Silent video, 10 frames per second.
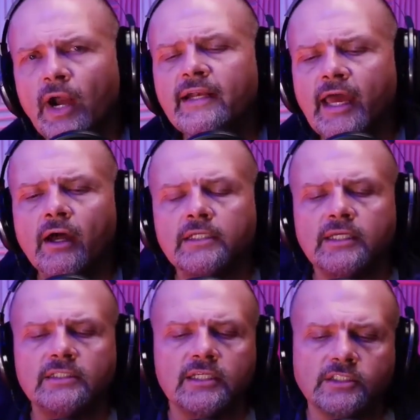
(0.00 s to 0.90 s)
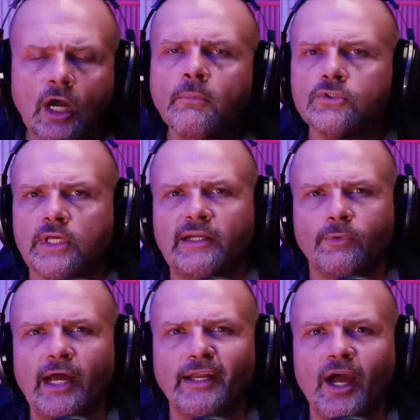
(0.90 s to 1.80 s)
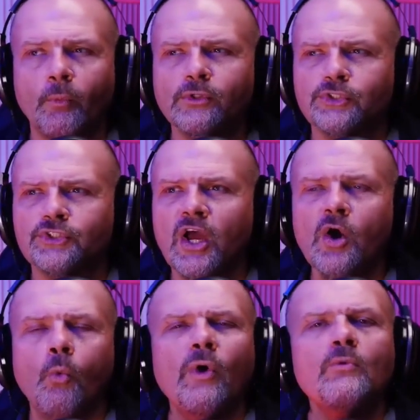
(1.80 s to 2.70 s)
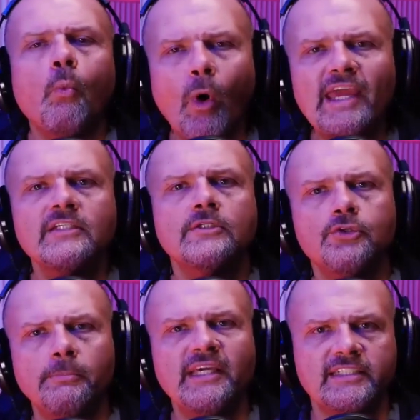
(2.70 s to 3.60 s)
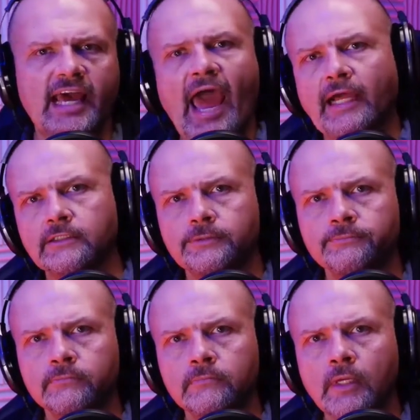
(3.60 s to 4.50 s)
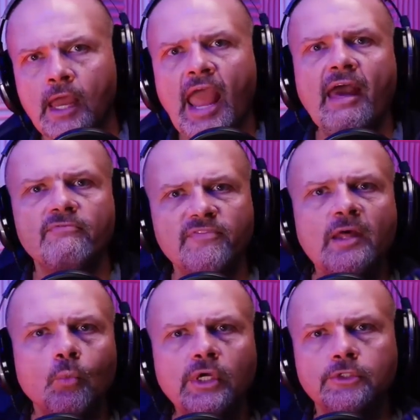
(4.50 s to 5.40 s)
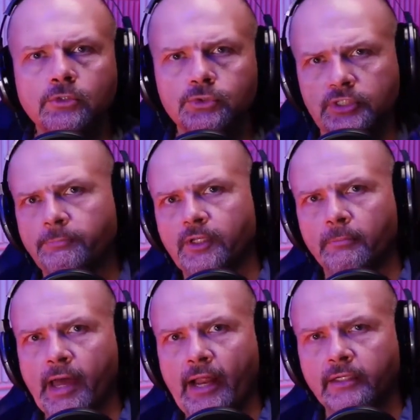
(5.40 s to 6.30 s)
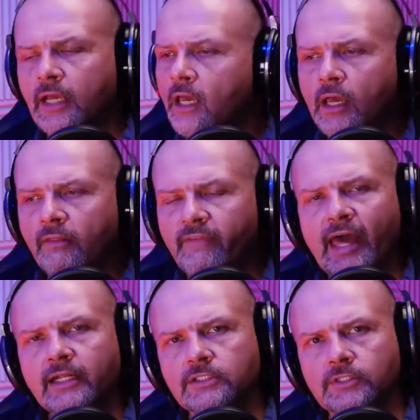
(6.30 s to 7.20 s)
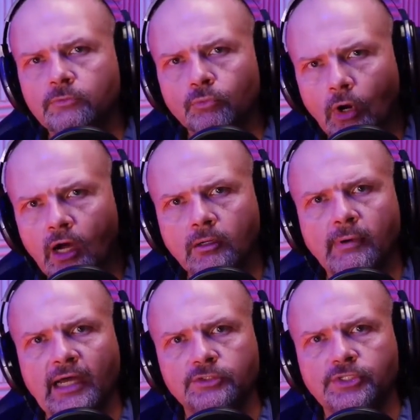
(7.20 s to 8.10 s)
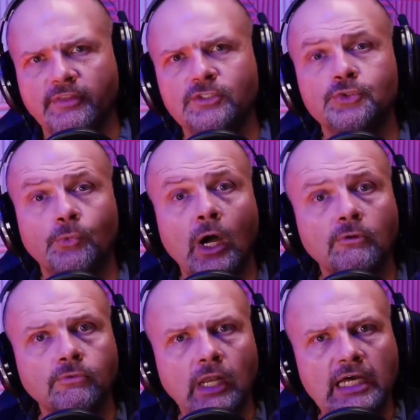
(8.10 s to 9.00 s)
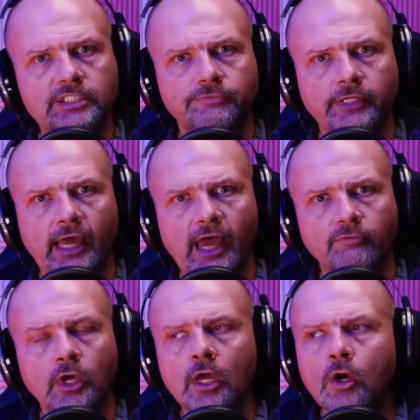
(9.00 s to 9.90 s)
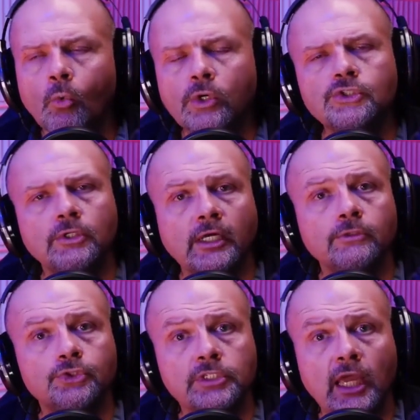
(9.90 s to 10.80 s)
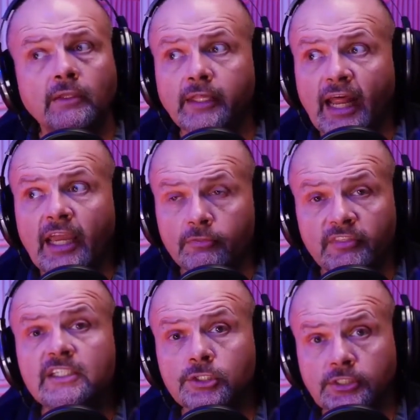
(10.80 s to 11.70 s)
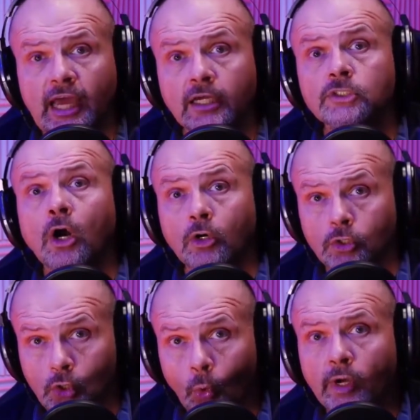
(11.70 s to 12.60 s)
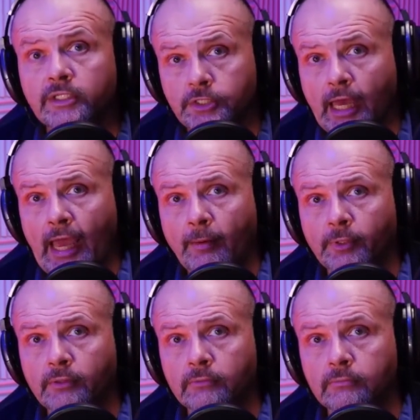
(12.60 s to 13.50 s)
Right now, it's almost like right now we wait to be attacked, and then we do something about it. That is the wrong mindset. That's the wrong philosophy to have. We should understand that, hey, these attacks are going to happen.